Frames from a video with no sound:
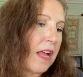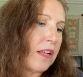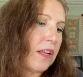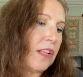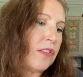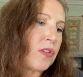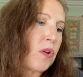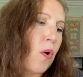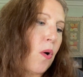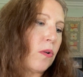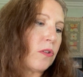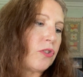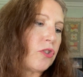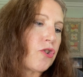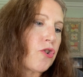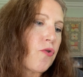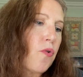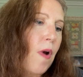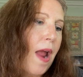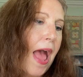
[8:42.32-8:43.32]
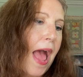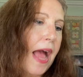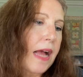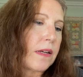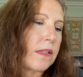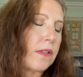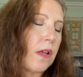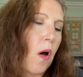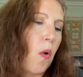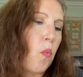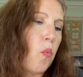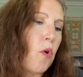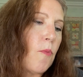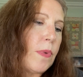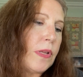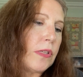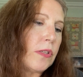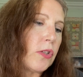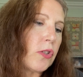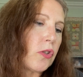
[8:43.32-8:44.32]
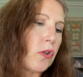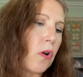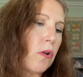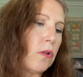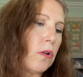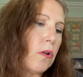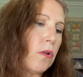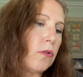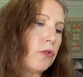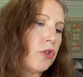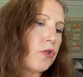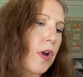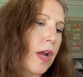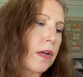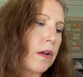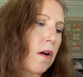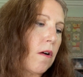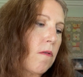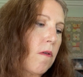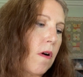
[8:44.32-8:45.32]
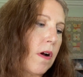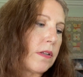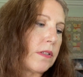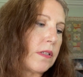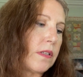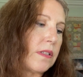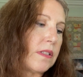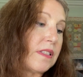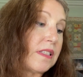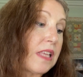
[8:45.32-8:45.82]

it's called Tracks, a woman's solo trek across